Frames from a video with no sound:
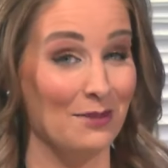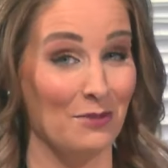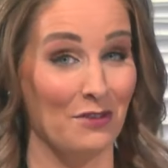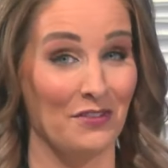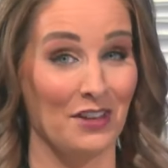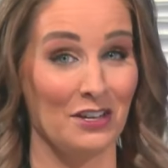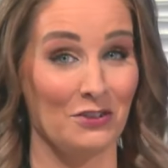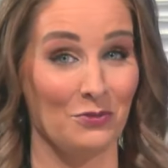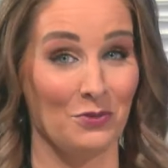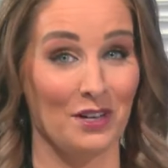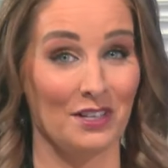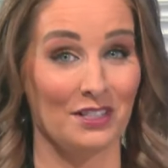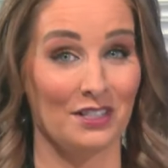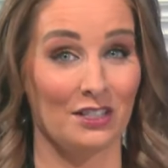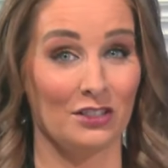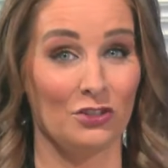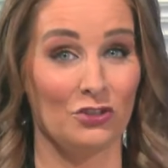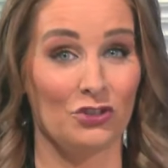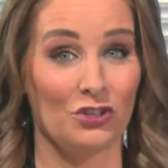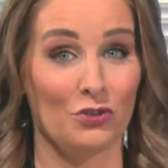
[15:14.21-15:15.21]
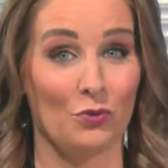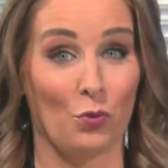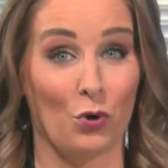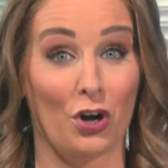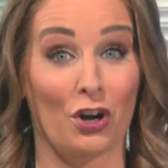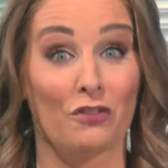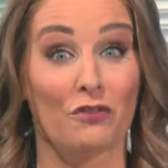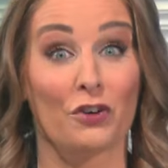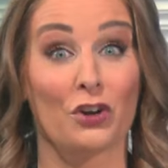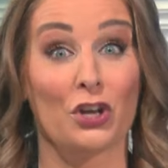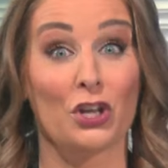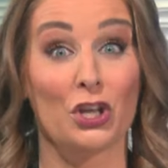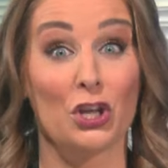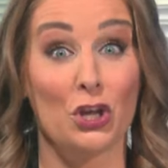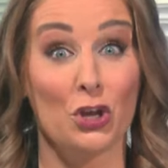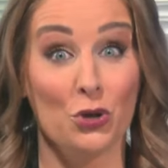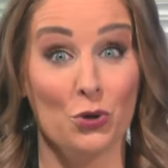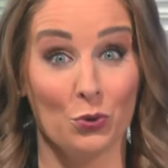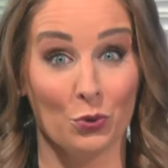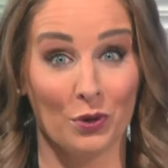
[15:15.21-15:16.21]
team of Hidden Wealth Solution work for
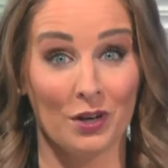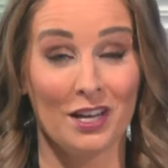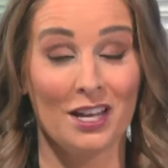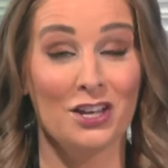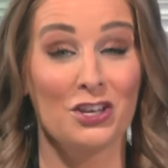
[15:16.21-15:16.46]
you.